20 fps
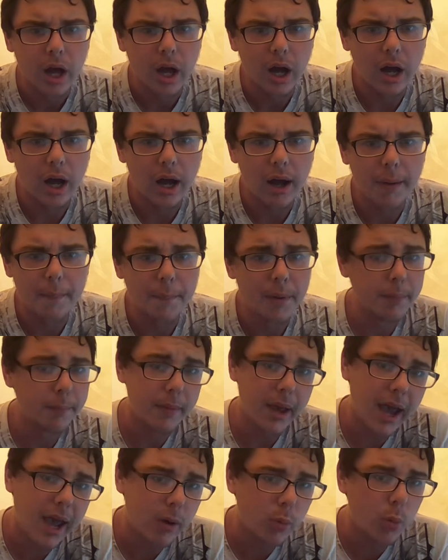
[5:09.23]

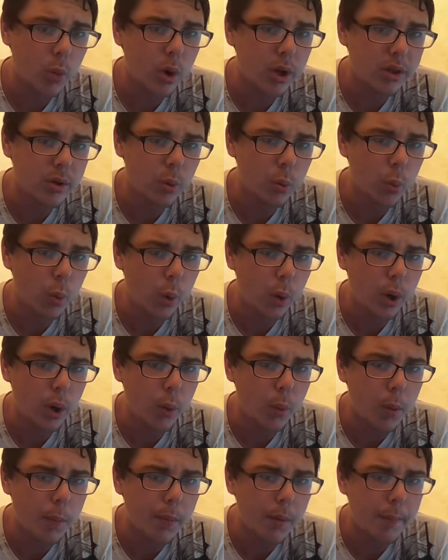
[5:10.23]
McMahon won the
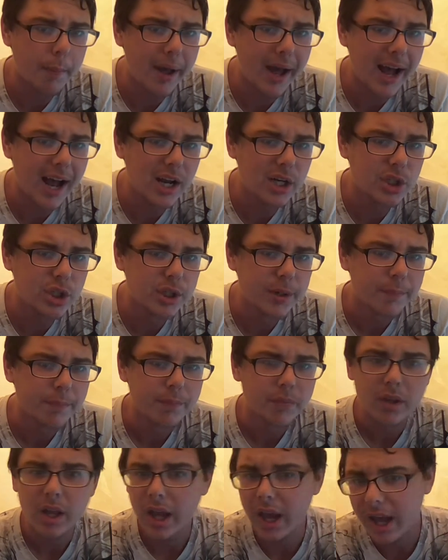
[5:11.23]
Royal Rumble match,
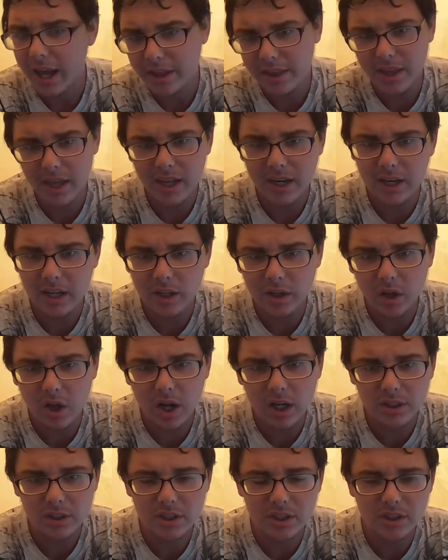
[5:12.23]
and then he
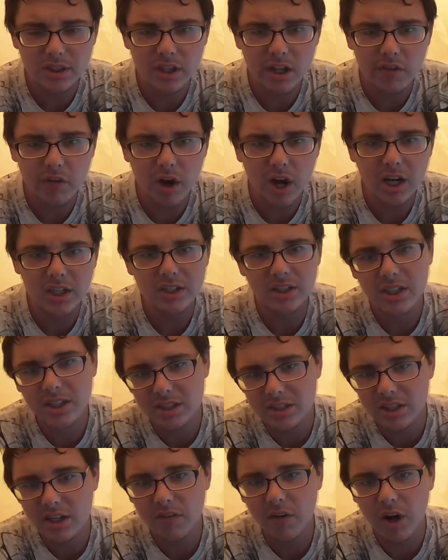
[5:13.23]
lost to Steve
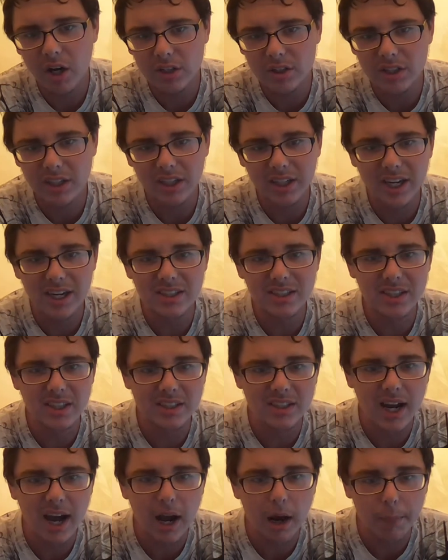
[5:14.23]
Austin. Steve Austin gets the
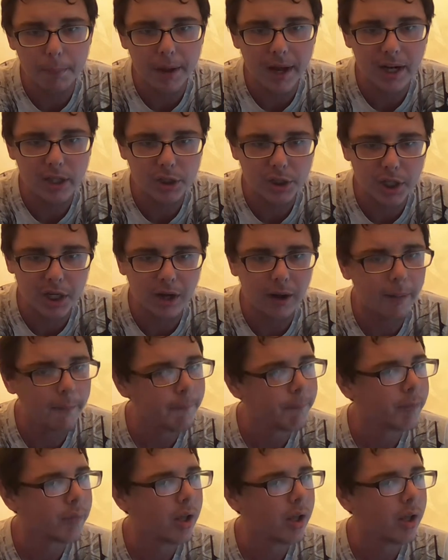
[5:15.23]
title match here.